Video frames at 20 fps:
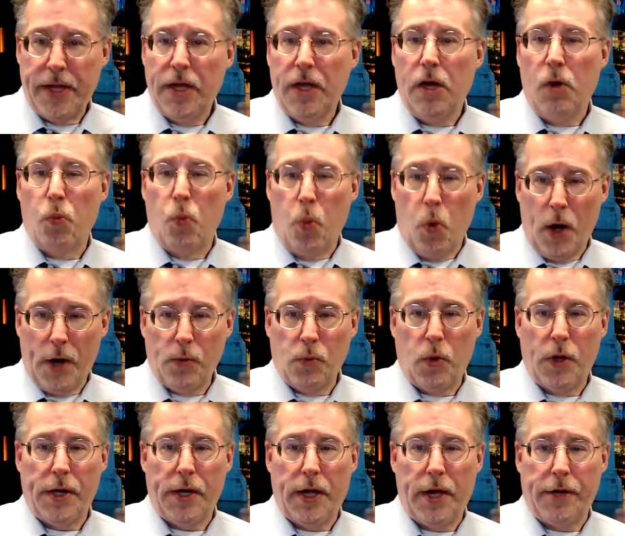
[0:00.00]

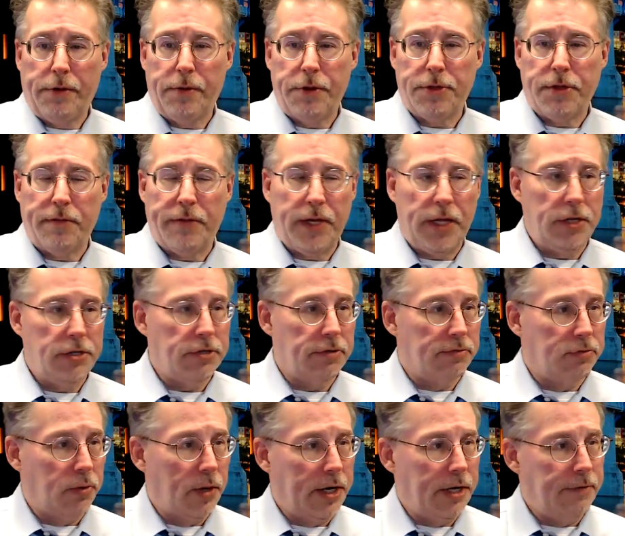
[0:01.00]
1/100th of an inch of
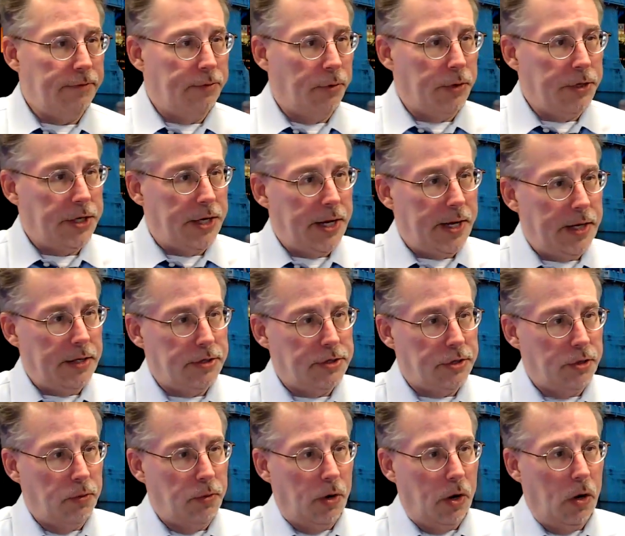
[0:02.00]
rain for today, so
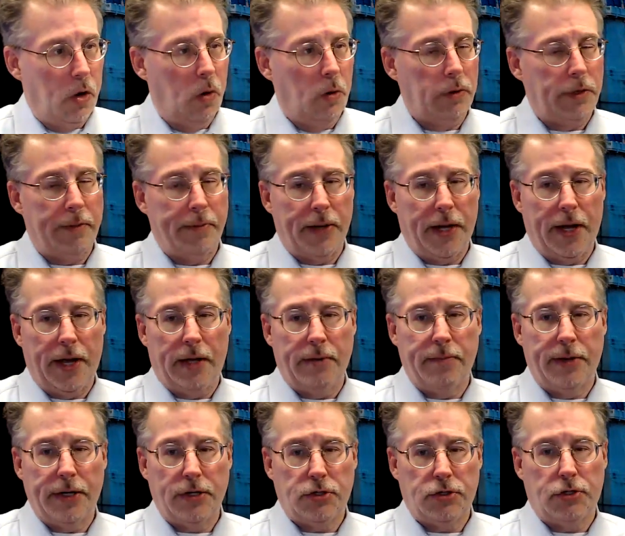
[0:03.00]
we're only behind
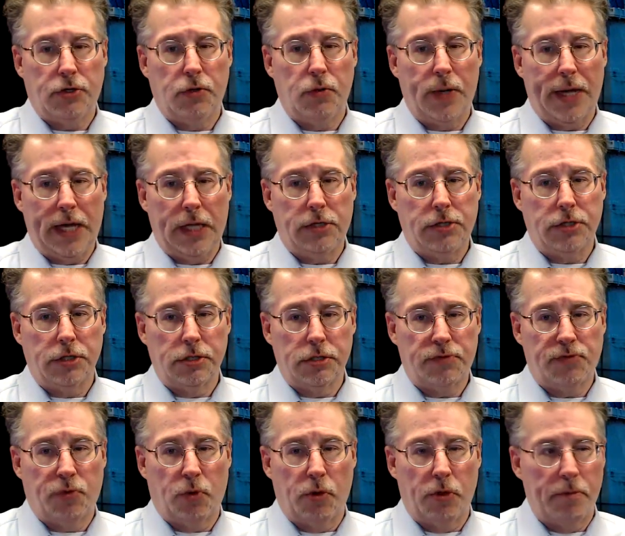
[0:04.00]
by 2 inches
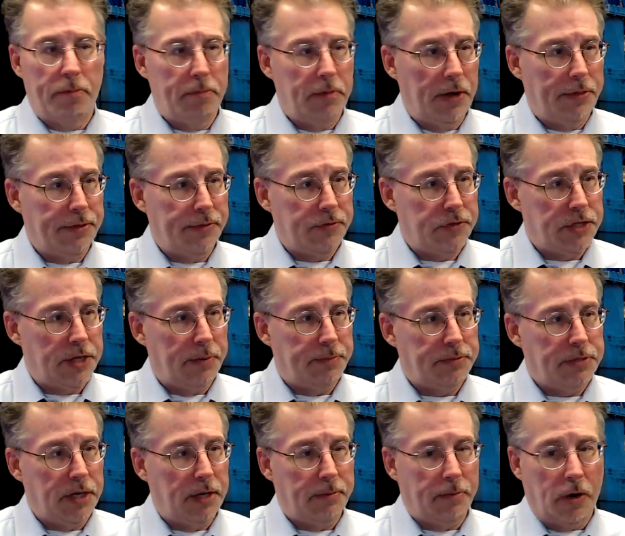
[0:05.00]
for the month of
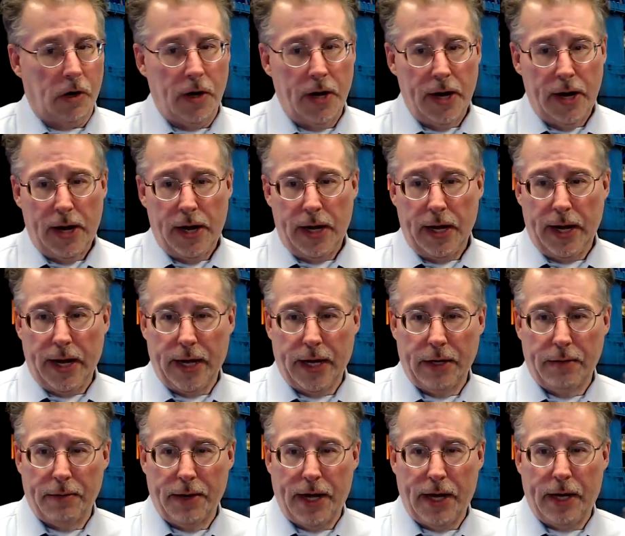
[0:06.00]
September and
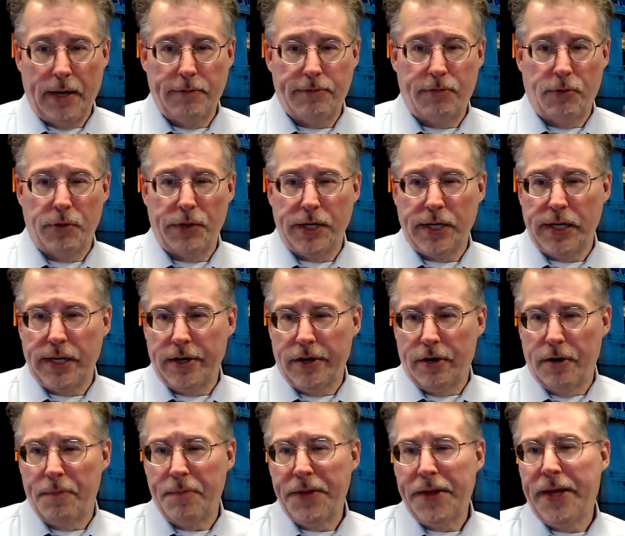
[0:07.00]
behind for the
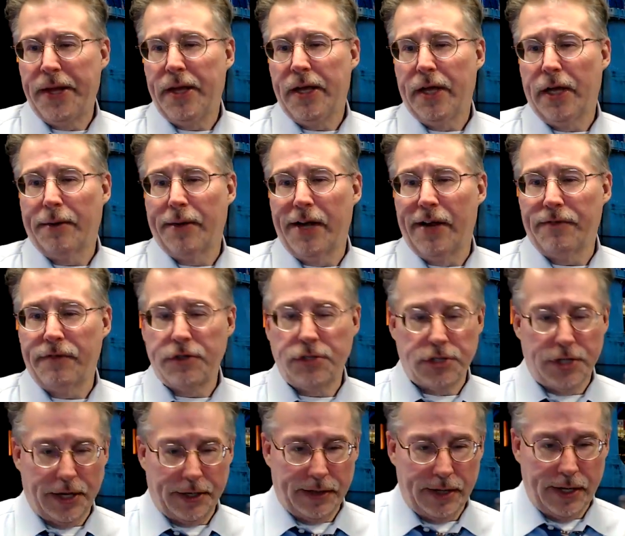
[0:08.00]
year. I'm going to have to
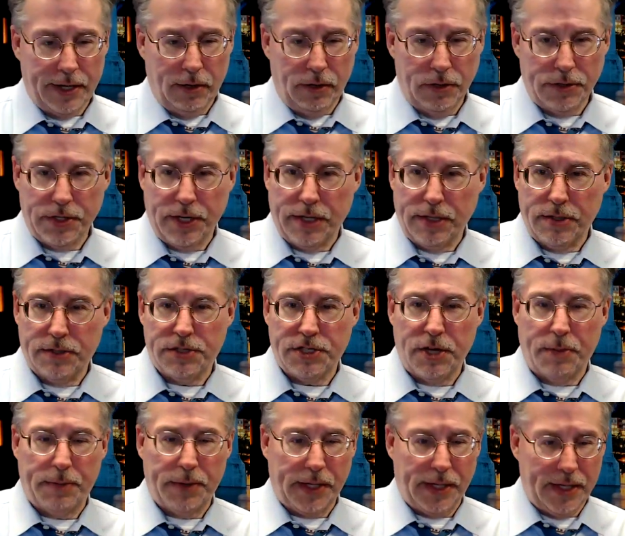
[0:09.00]
check that. It looks like
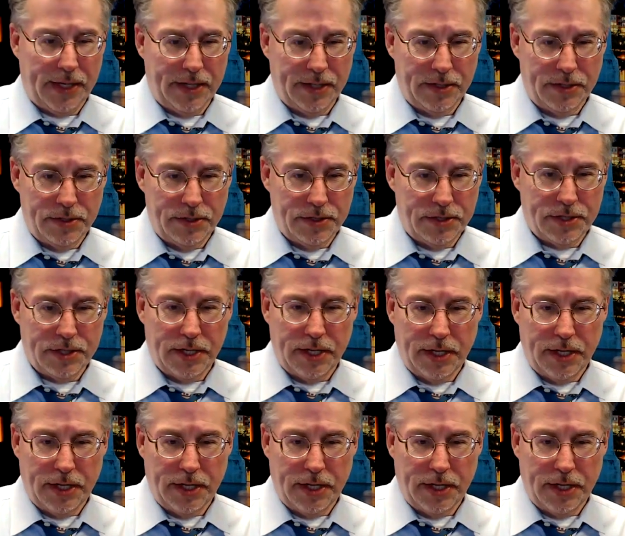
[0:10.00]
something is,